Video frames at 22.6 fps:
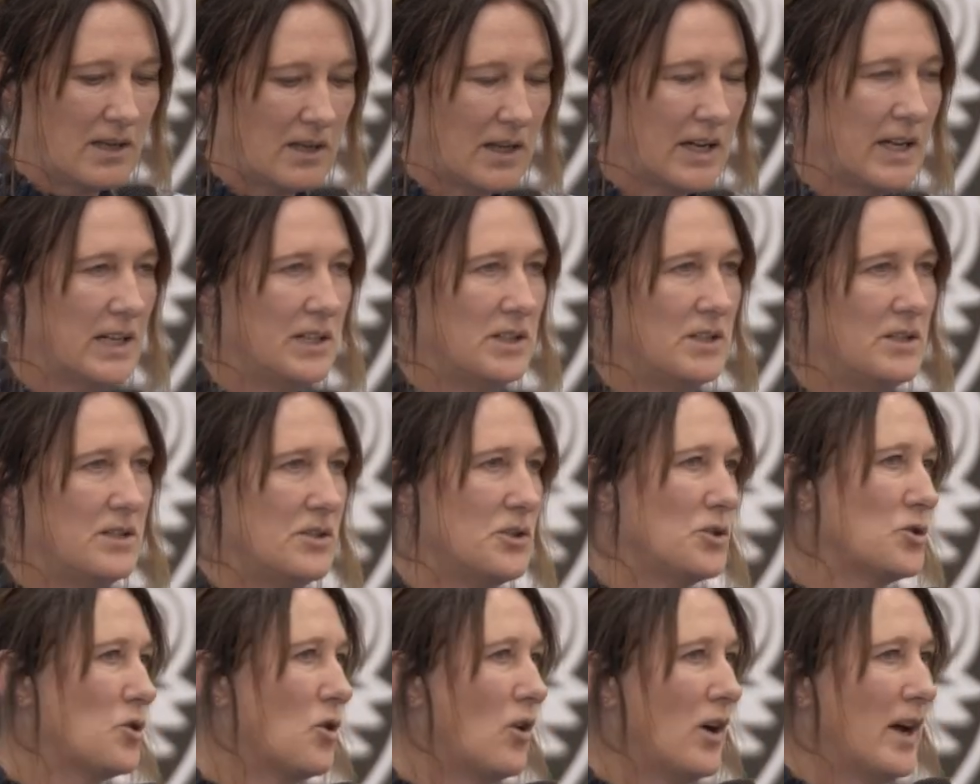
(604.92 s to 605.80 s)
can
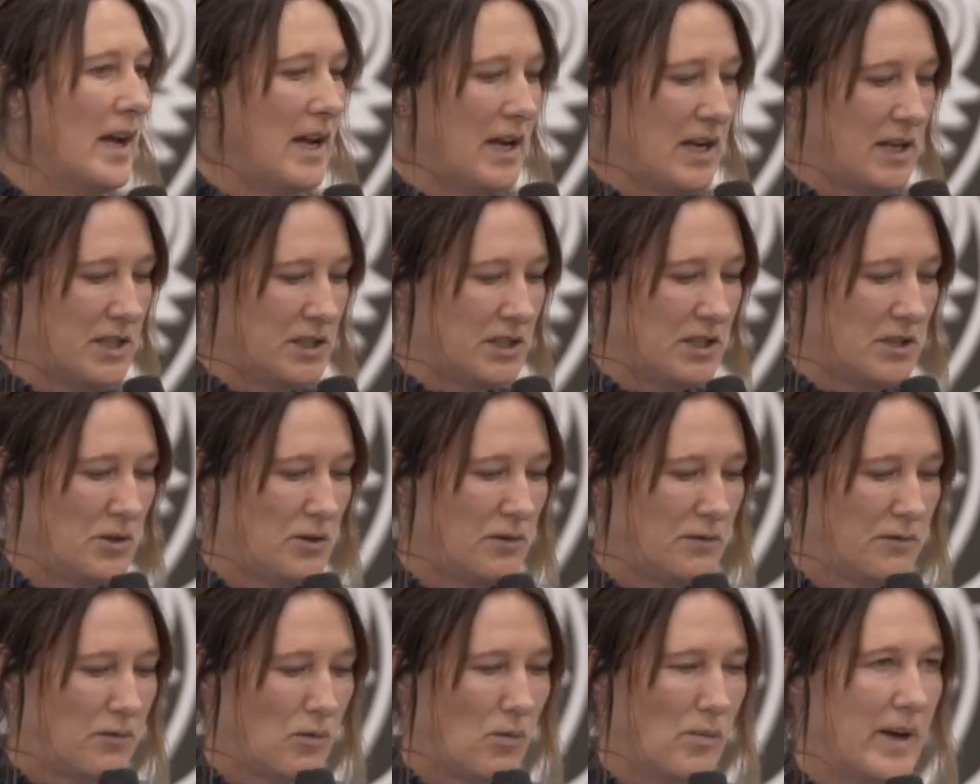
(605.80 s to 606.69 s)
try out a new
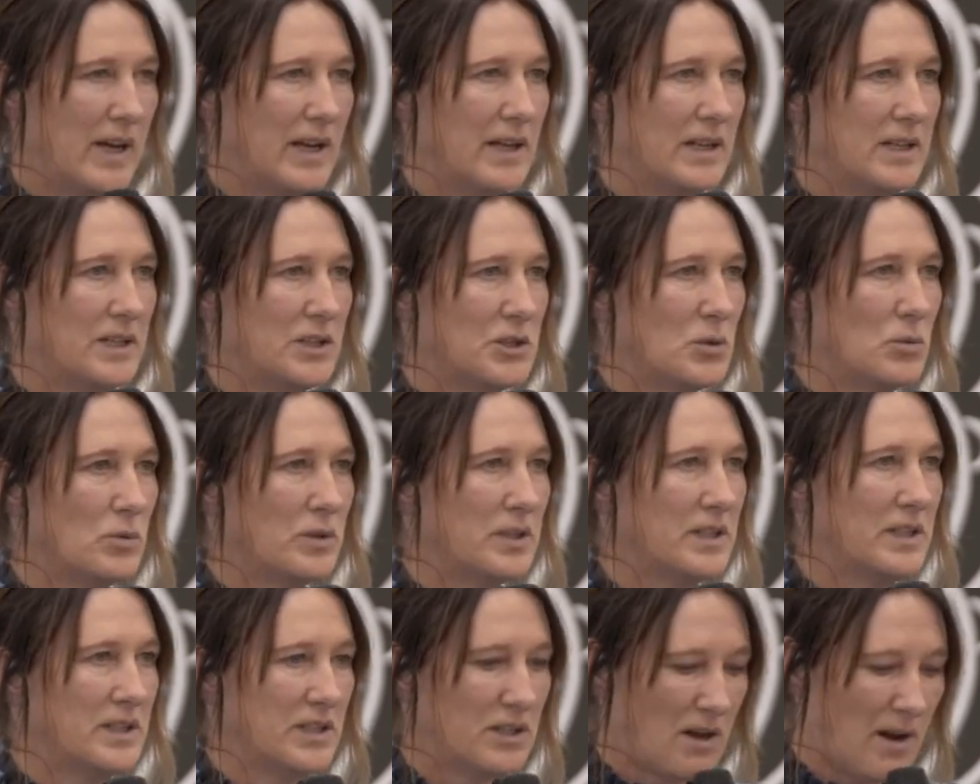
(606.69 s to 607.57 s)
format in a
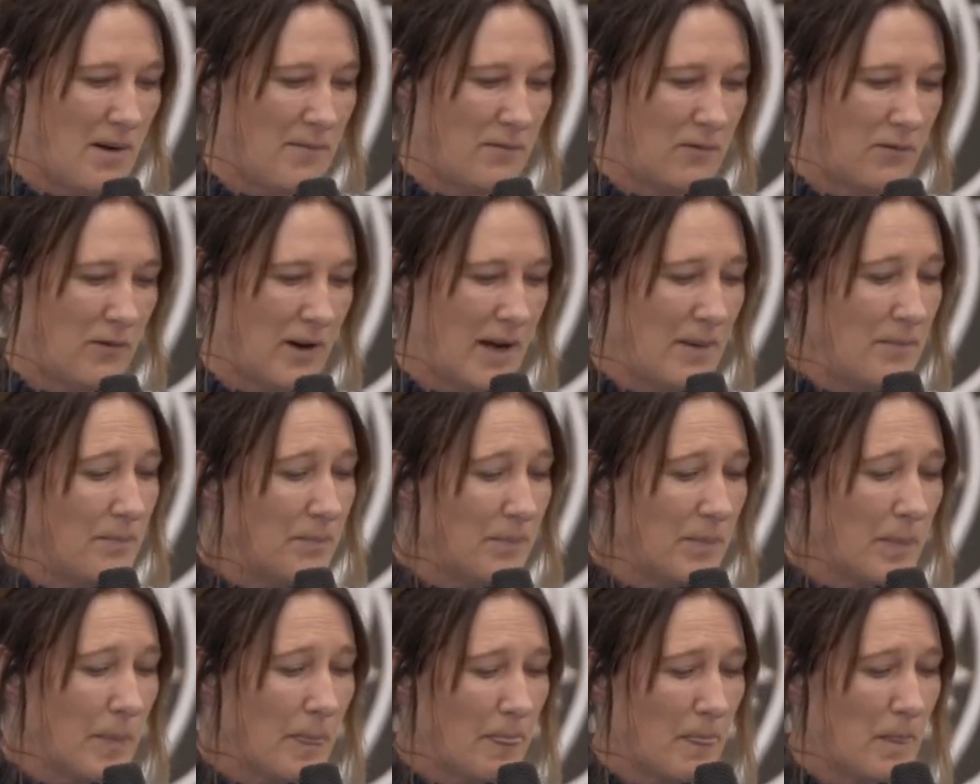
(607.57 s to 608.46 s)
shortened time frame
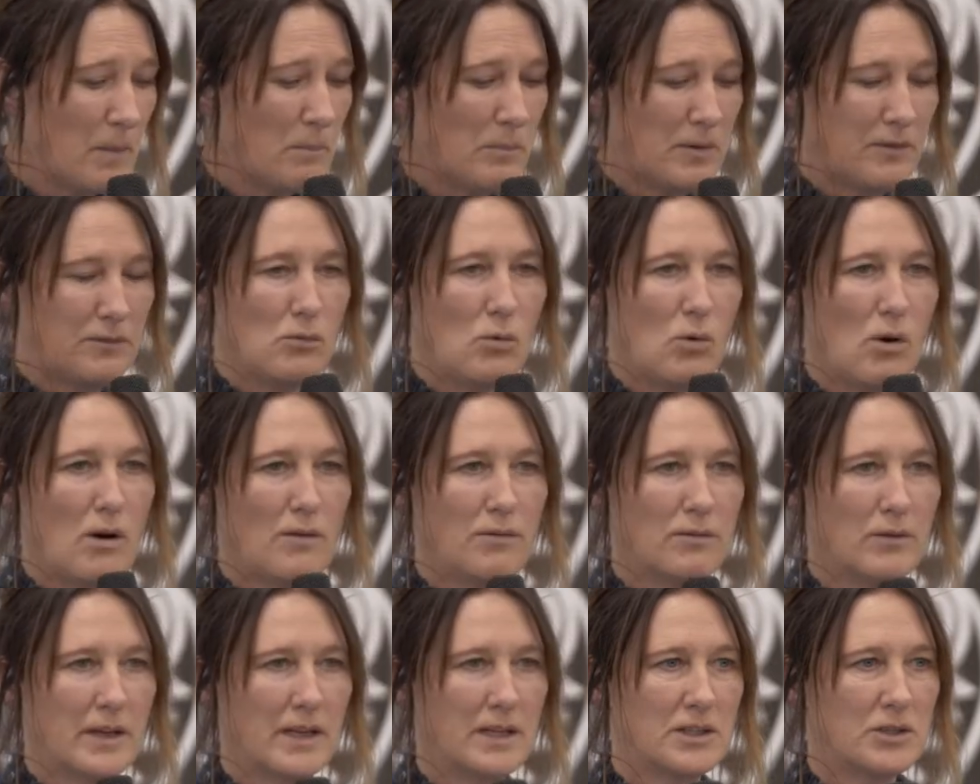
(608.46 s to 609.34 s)
before
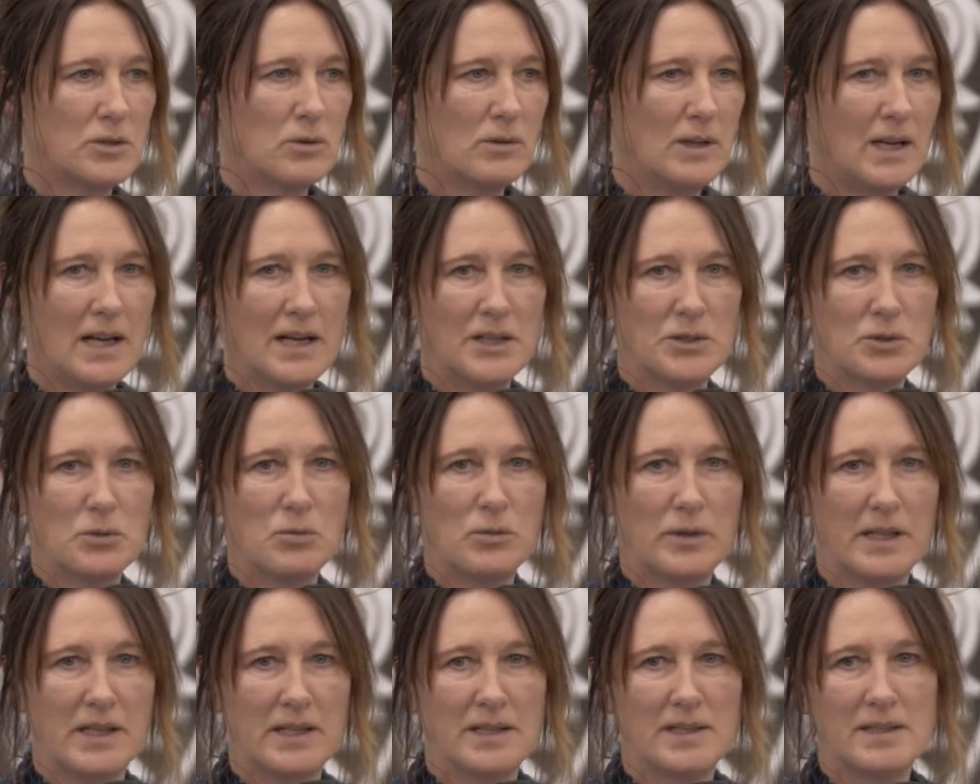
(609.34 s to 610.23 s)
offering it to a large
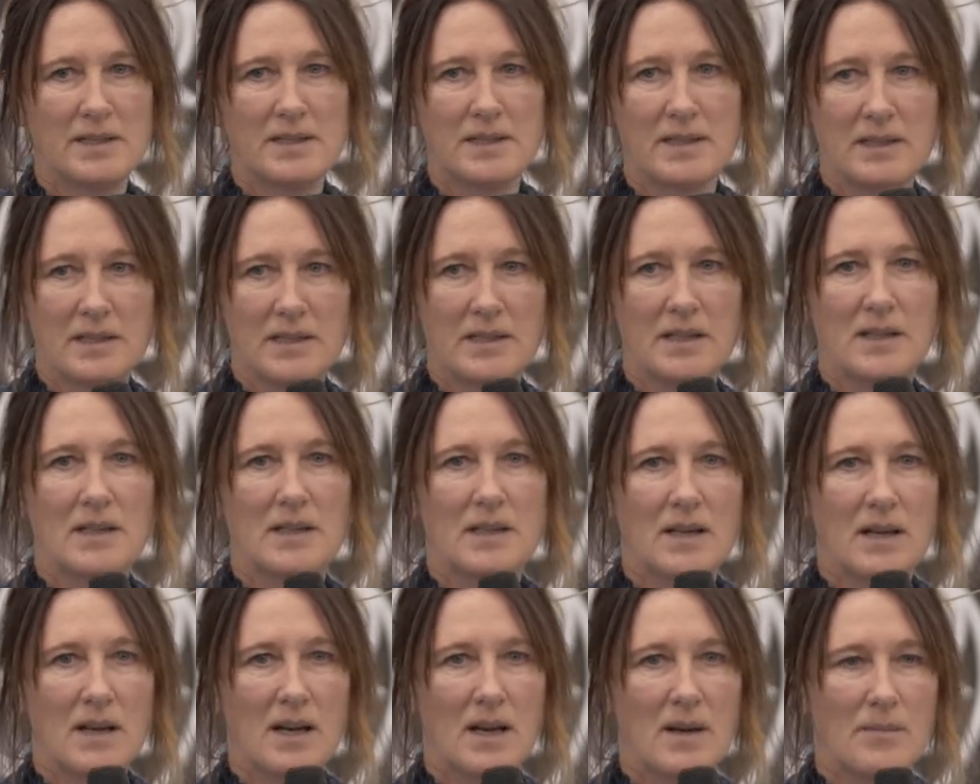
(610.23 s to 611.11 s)
audience.
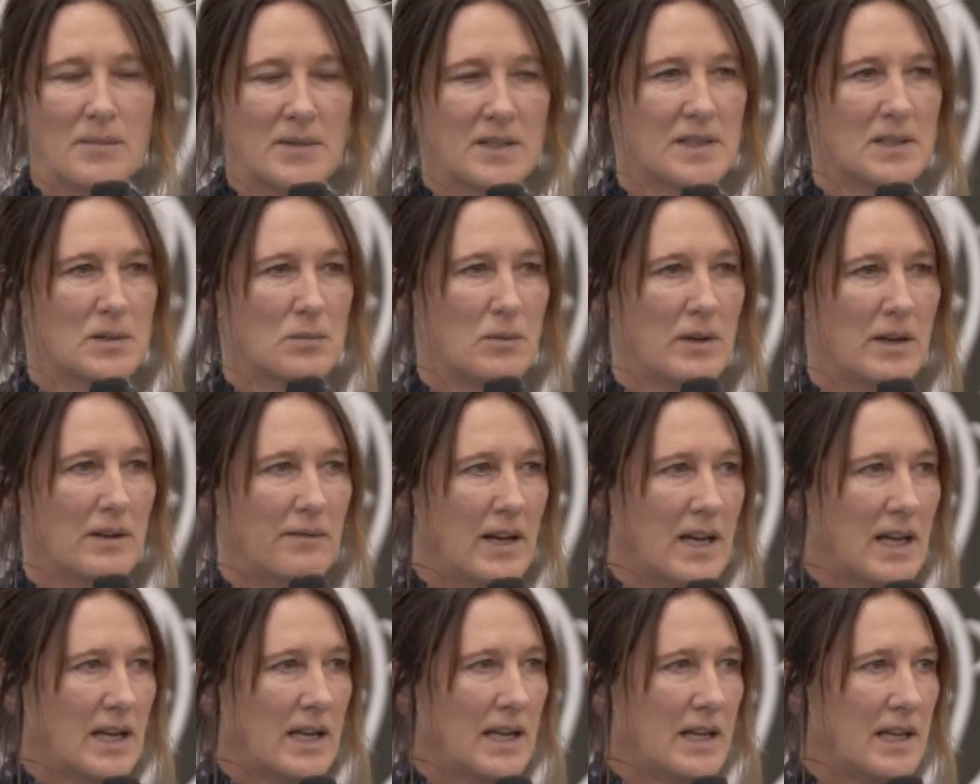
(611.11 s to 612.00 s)
This is one of
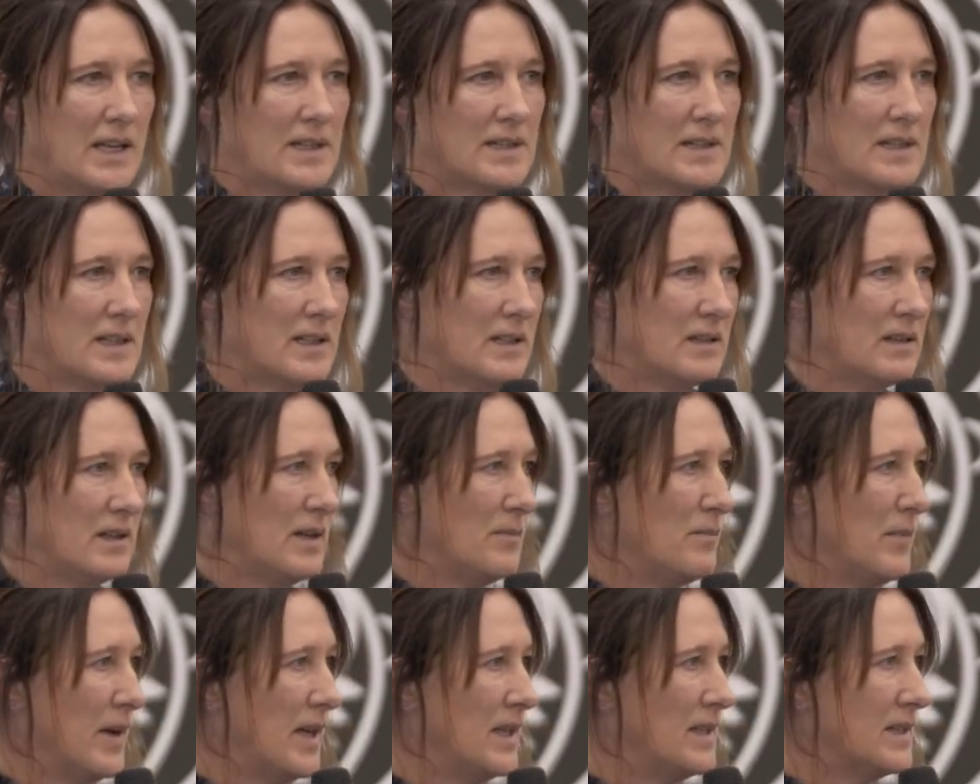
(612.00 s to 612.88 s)
our keys.
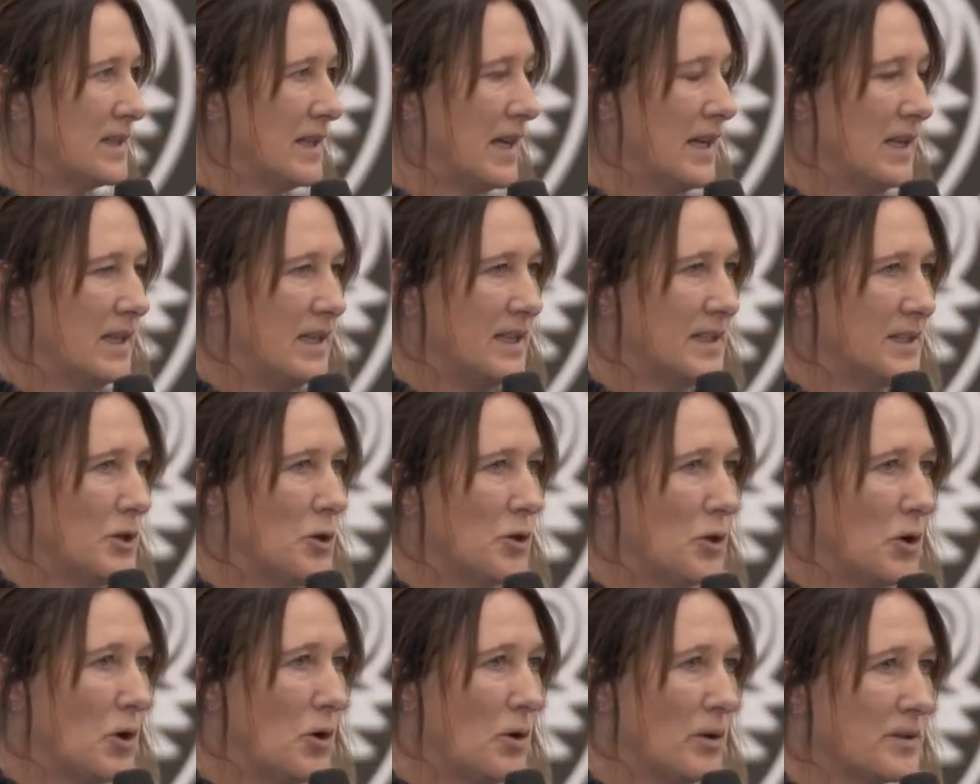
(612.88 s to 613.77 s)
It means, and there's no
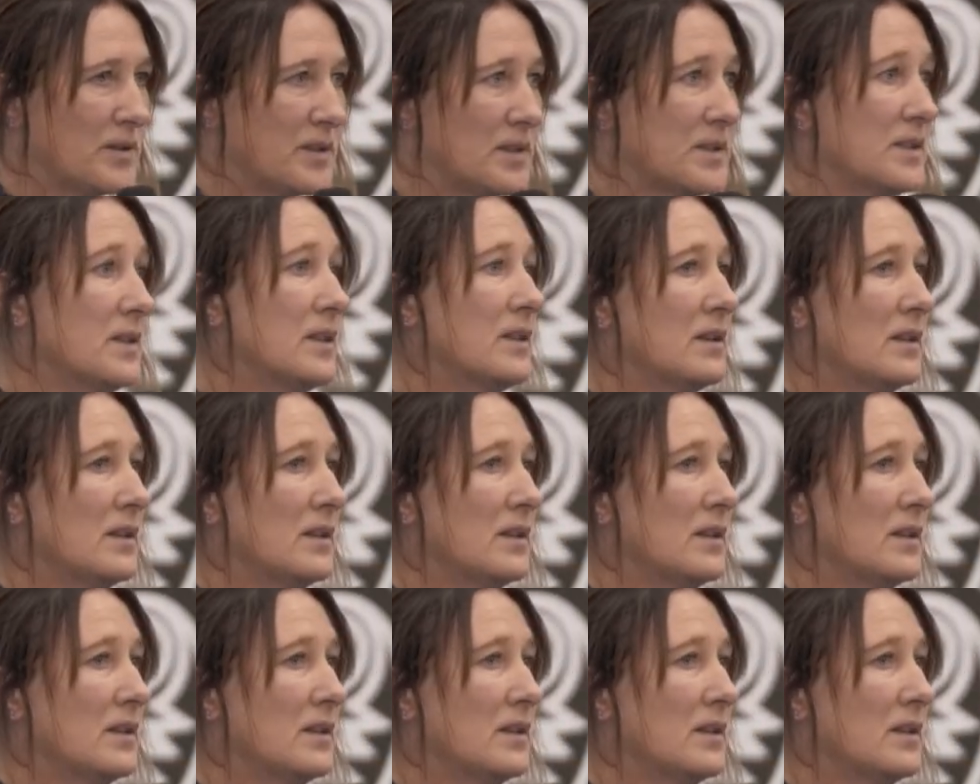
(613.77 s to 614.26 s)
cost.